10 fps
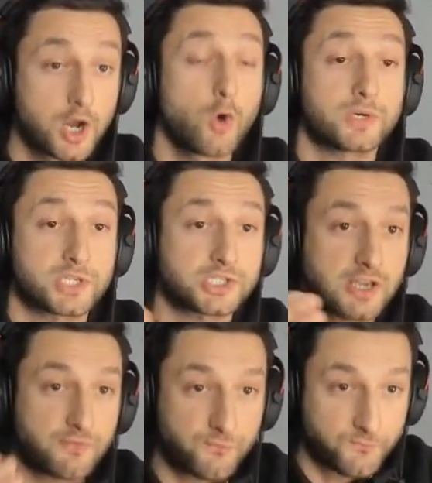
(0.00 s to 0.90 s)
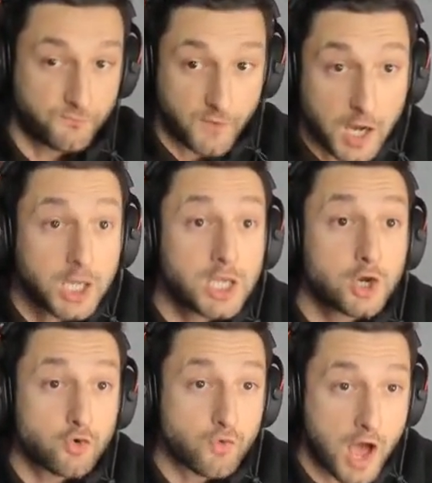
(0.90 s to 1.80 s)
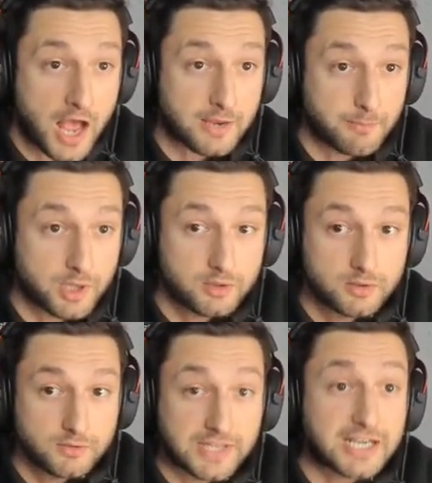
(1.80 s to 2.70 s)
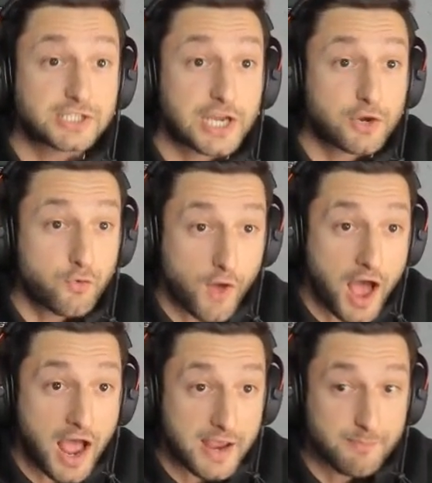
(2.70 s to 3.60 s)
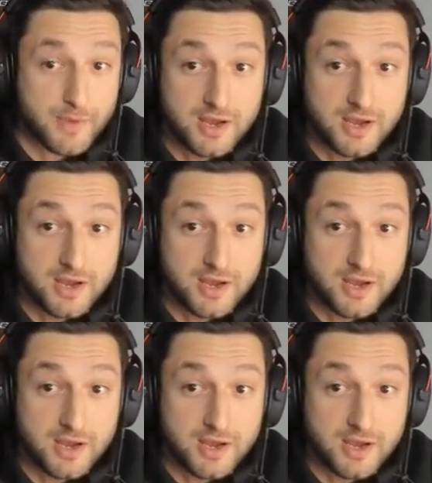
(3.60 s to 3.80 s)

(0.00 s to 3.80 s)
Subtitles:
which is a fucking crime. That is a crime